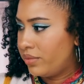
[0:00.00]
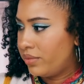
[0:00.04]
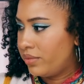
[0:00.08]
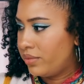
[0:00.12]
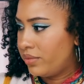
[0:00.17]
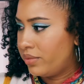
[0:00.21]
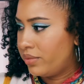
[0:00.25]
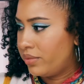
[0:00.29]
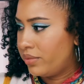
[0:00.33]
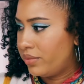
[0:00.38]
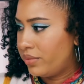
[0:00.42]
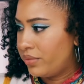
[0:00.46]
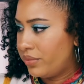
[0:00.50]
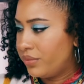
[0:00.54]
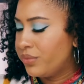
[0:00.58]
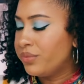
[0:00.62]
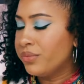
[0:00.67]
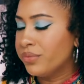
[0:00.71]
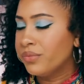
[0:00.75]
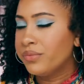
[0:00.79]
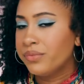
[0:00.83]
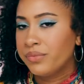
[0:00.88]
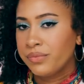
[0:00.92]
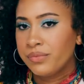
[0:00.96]

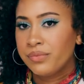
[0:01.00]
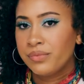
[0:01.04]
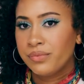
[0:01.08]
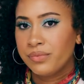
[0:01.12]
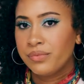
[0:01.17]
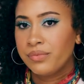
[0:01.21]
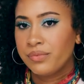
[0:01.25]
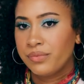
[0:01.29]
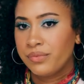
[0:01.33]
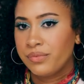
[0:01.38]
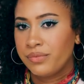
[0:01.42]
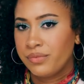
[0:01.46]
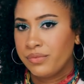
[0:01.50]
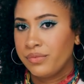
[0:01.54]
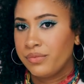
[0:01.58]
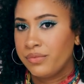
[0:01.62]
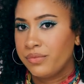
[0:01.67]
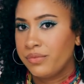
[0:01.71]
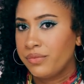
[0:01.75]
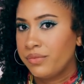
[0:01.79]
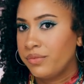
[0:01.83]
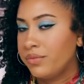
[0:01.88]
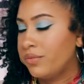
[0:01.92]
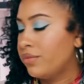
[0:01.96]

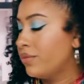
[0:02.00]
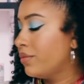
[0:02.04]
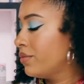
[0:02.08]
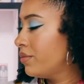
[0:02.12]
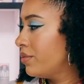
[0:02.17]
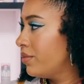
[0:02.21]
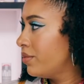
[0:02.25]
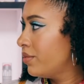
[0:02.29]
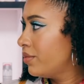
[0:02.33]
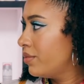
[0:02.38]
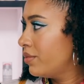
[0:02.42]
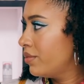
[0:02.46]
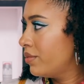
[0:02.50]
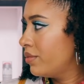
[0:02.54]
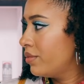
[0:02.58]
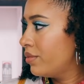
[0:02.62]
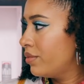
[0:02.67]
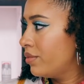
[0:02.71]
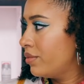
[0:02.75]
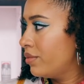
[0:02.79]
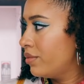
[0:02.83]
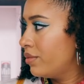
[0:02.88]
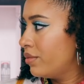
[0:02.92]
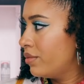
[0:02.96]

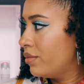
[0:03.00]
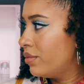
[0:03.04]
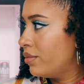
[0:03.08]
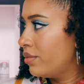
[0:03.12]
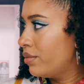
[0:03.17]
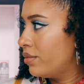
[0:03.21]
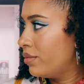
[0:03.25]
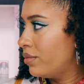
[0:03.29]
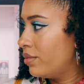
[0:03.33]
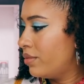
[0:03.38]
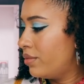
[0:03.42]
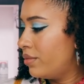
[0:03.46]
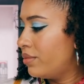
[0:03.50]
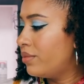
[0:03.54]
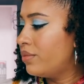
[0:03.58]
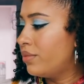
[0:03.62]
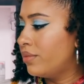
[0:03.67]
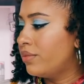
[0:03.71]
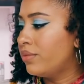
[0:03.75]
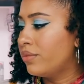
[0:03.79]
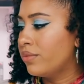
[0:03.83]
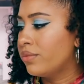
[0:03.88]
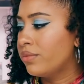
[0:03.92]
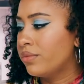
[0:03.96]

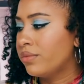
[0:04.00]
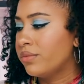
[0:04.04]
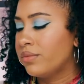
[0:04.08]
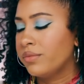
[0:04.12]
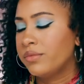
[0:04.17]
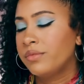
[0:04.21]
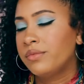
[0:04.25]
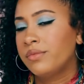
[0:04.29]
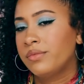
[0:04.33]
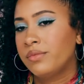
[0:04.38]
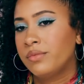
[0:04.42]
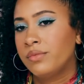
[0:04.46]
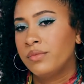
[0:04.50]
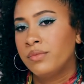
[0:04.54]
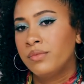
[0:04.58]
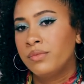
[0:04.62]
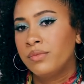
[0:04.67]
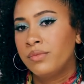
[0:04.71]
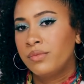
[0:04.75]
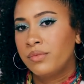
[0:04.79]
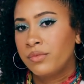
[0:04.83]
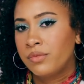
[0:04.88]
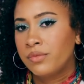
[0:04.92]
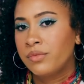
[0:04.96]

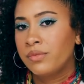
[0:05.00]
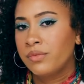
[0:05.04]
This person isn't speaking.